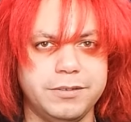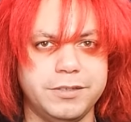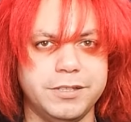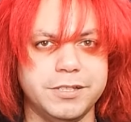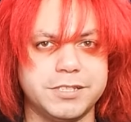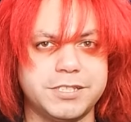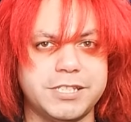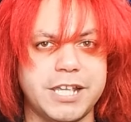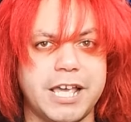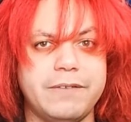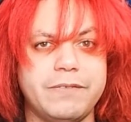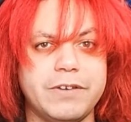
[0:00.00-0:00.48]

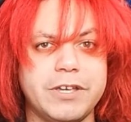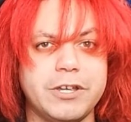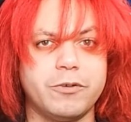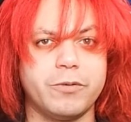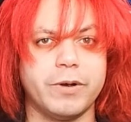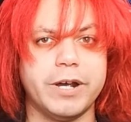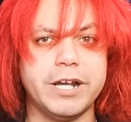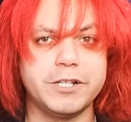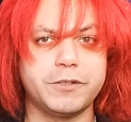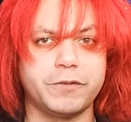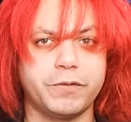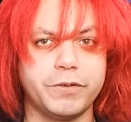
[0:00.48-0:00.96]
The saving
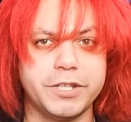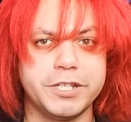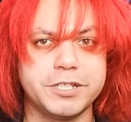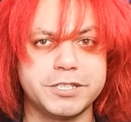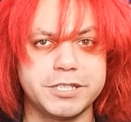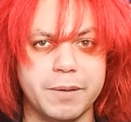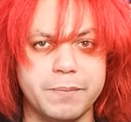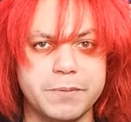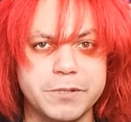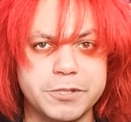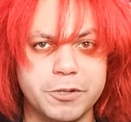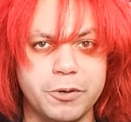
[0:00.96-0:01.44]
grace for
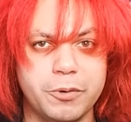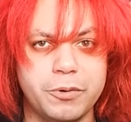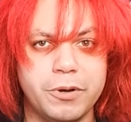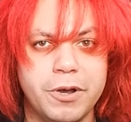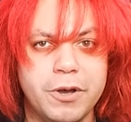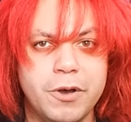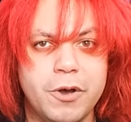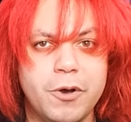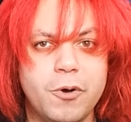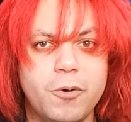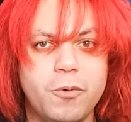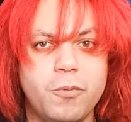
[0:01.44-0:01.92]
this episode
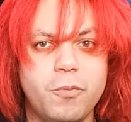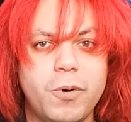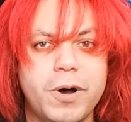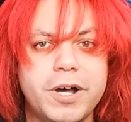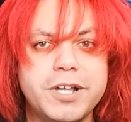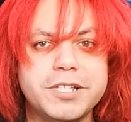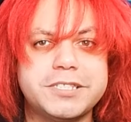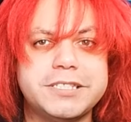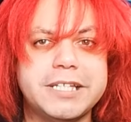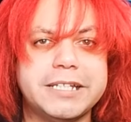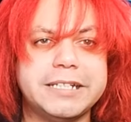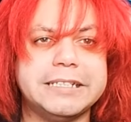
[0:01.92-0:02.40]

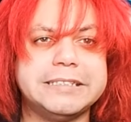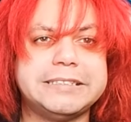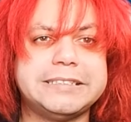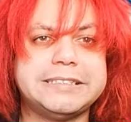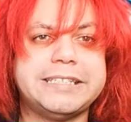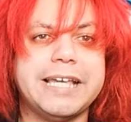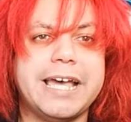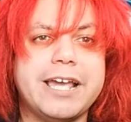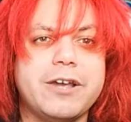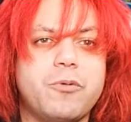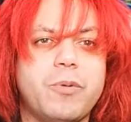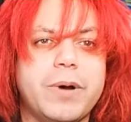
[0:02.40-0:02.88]
was that it
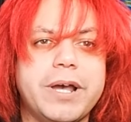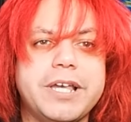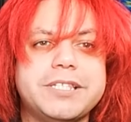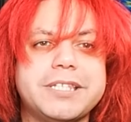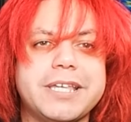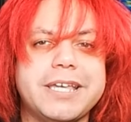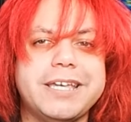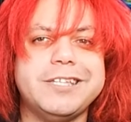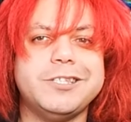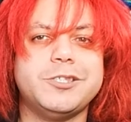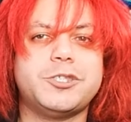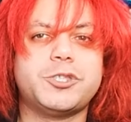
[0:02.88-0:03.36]

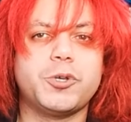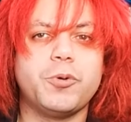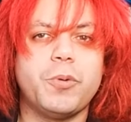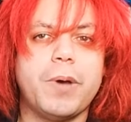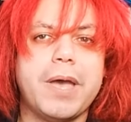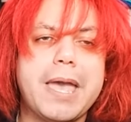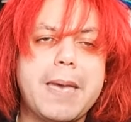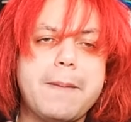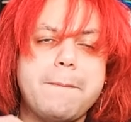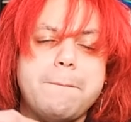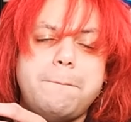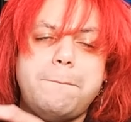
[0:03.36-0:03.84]
segues
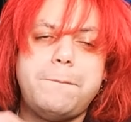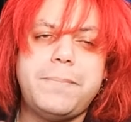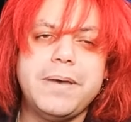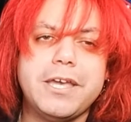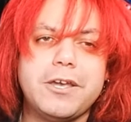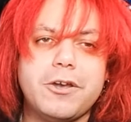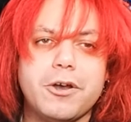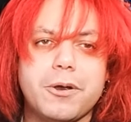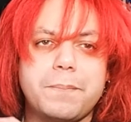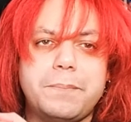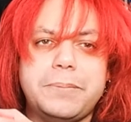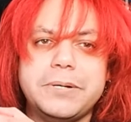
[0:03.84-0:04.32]
into a
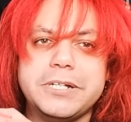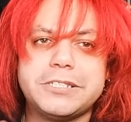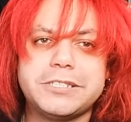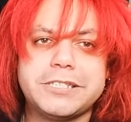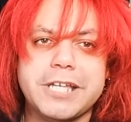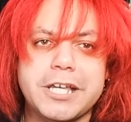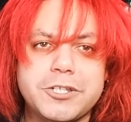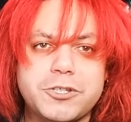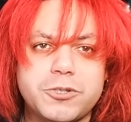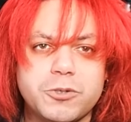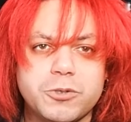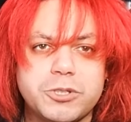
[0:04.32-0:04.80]
bigger
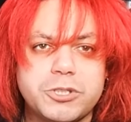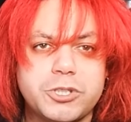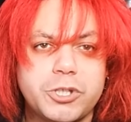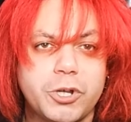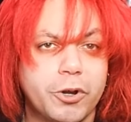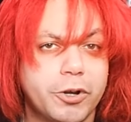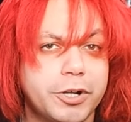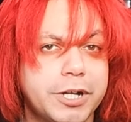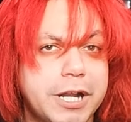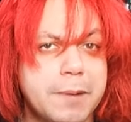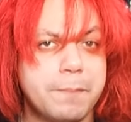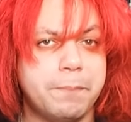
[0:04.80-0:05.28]
potential
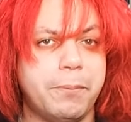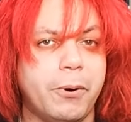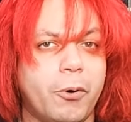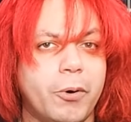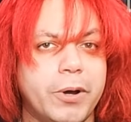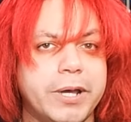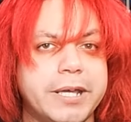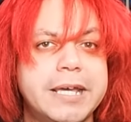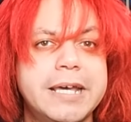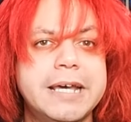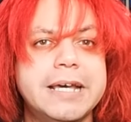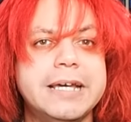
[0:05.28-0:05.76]
turning
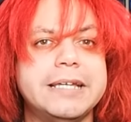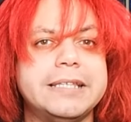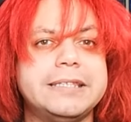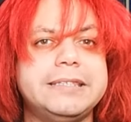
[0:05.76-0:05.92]
point